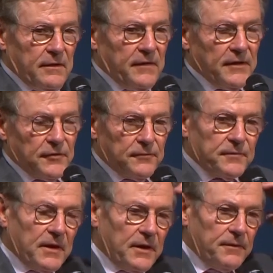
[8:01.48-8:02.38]
Thank you.
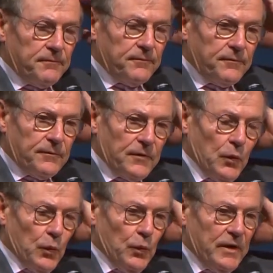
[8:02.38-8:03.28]

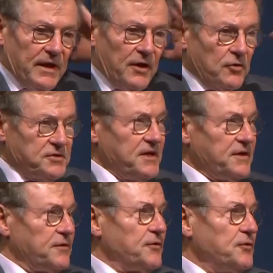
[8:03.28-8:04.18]
We
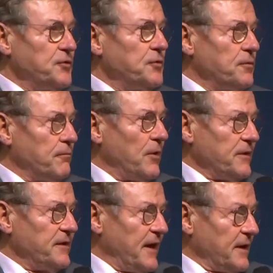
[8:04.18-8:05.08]
negotiated a new
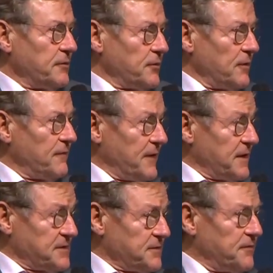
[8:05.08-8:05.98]
multi-annual
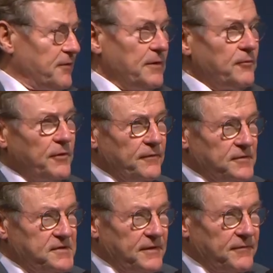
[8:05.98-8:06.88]
financial framework
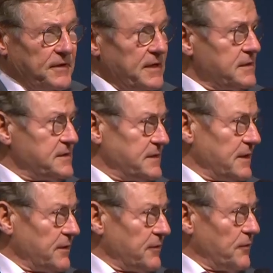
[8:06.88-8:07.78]
for 7 years
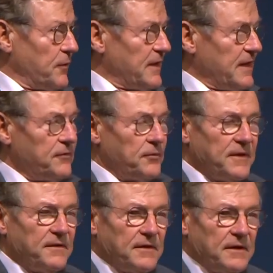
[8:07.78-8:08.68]
in
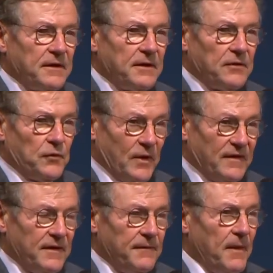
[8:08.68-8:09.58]

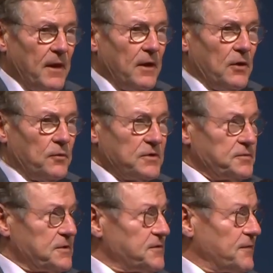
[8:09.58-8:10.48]
2020, which
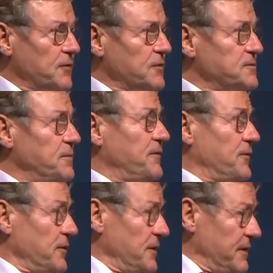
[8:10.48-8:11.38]
was, of course,
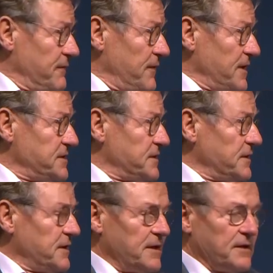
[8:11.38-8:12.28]
before the
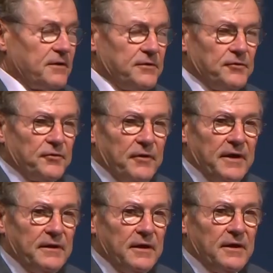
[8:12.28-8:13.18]
invasion in
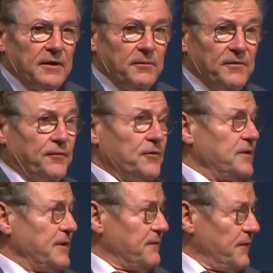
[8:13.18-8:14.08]
Ukraine, before
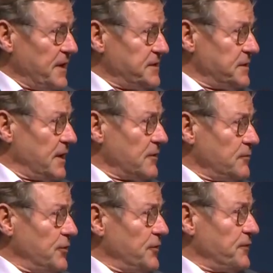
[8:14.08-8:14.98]
the inflation
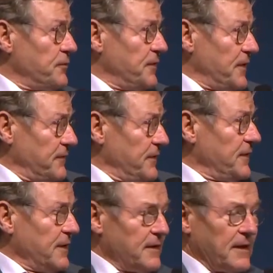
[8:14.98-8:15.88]
outburst, with
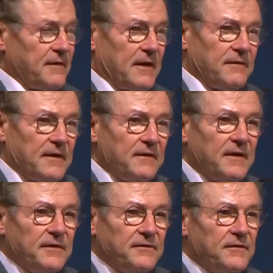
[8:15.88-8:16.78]
everything that that
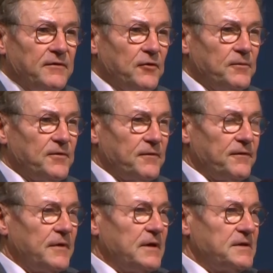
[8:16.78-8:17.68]
entails in terms
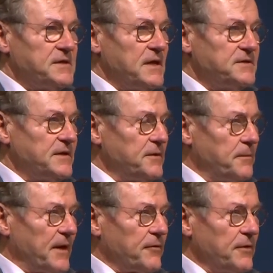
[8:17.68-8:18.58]
of changing the
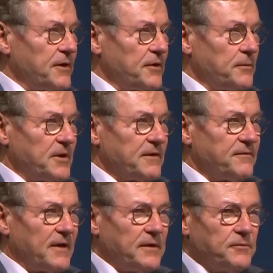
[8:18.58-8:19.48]
macroeconomic
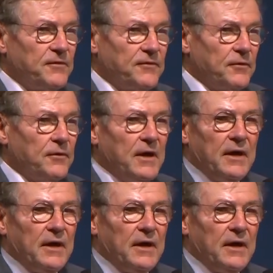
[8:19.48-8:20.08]
environment. So